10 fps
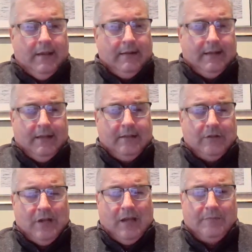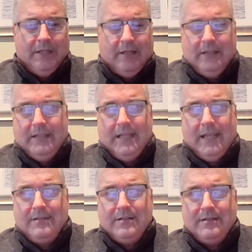and getting the job done in the
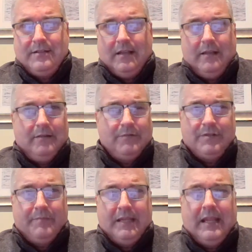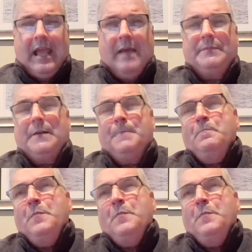agency. And there was a big gap there.